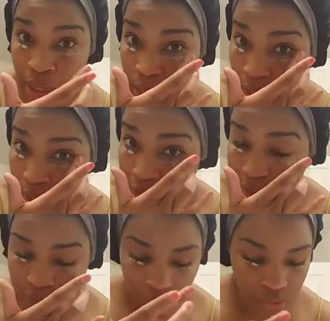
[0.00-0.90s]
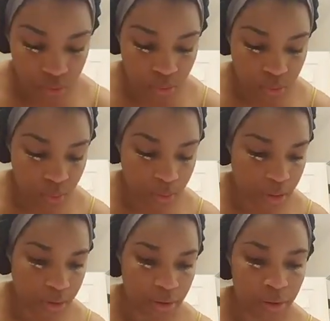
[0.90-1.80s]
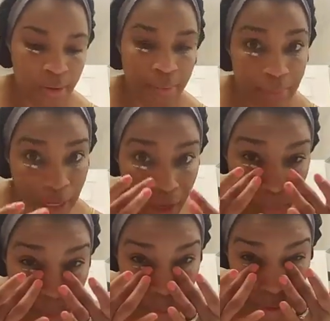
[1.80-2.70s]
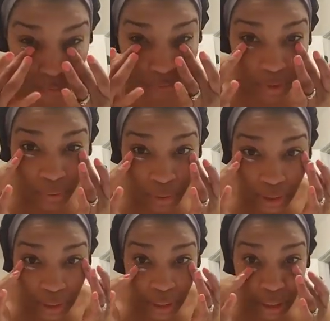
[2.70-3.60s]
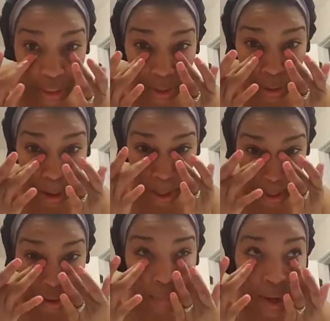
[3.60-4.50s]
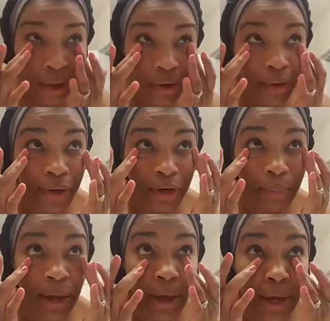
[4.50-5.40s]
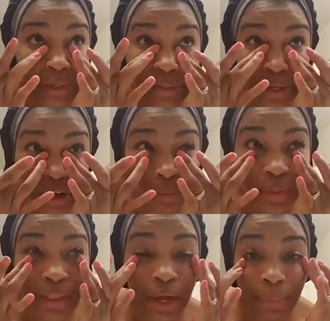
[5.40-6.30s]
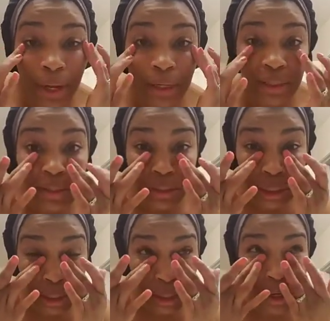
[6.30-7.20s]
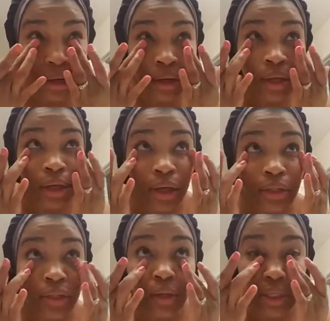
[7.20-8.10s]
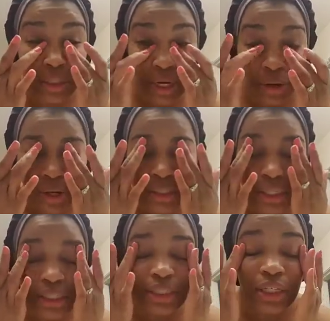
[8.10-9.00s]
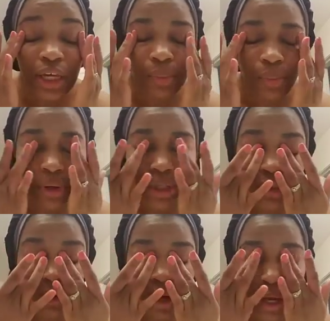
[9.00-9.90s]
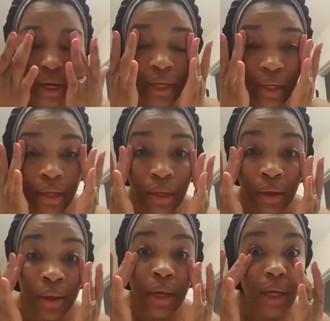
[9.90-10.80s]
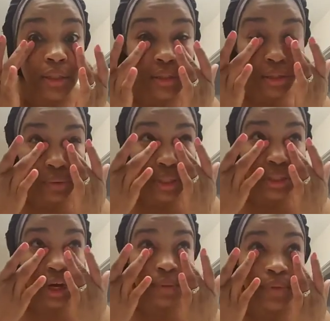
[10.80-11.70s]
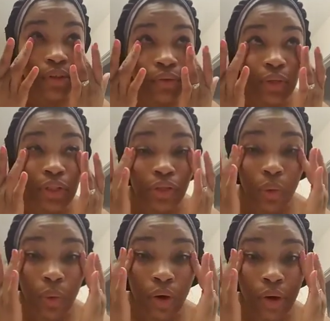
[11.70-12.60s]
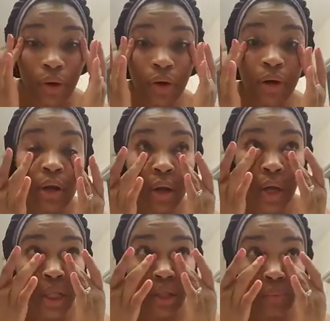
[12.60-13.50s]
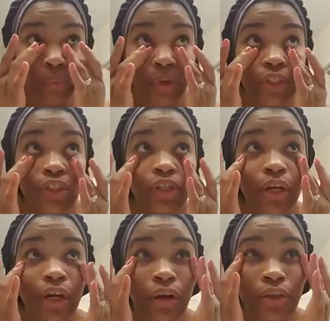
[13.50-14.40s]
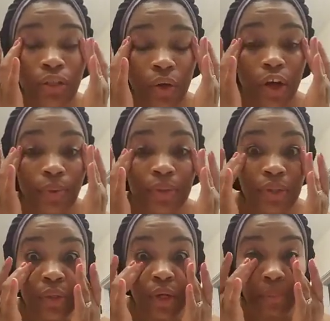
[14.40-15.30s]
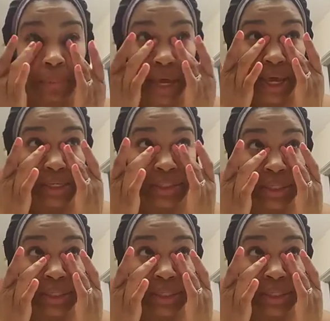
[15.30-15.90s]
I do wear makeup pretty frequently and I powder under my eyes to help set my concealer, and so this area tends to get pretty dry, and so this helps to restore the moisture and also helps to combat